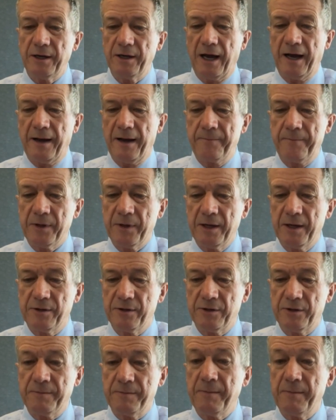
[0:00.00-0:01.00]
um,
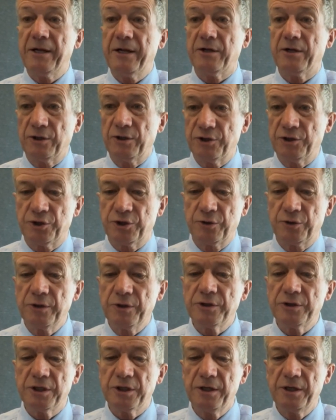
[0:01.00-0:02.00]
the medical
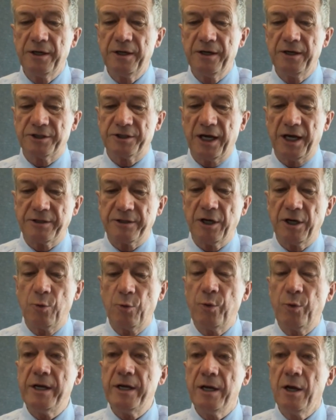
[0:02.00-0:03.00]
insurers are saying, no,
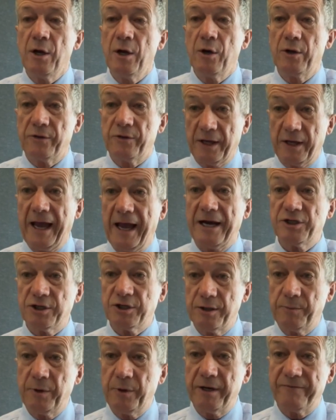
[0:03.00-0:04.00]
we, they're
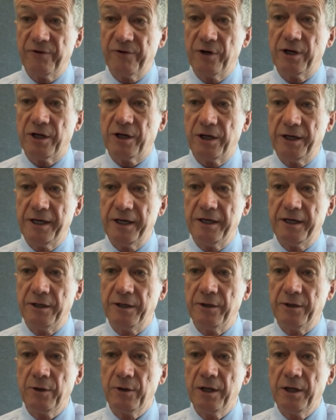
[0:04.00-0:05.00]
actually being very clear,
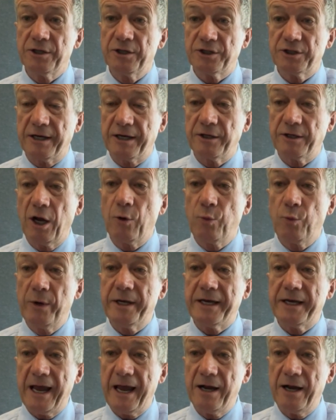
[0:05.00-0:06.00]
Neil, saying, no, we
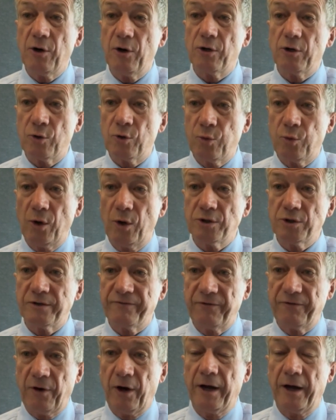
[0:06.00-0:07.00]
cannot
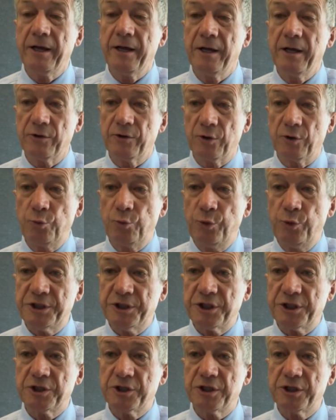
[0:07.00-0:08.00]
quantify the
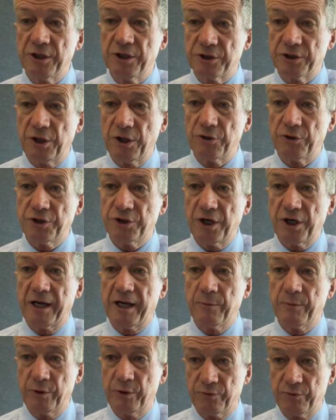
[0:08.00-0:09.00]
risks
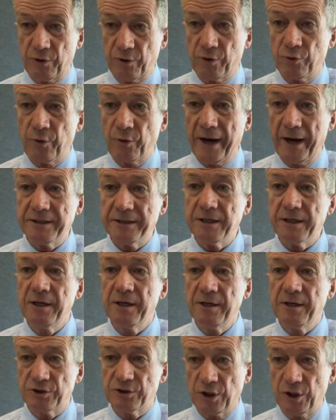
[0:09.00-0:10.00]
associated with regret.
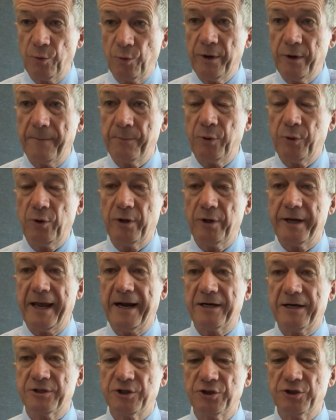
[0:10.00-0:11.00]
So we are pulling
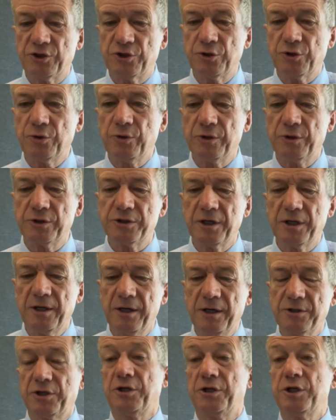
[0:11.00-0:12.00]
out as insurers.
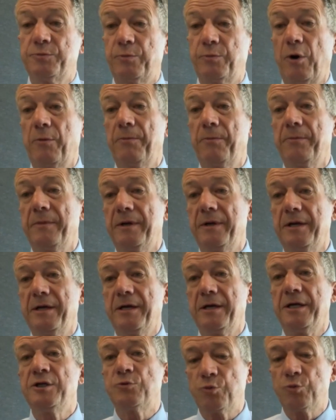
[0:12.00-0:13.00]
So this problem
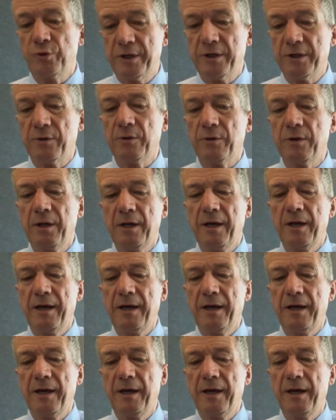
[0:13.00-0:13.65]
is real.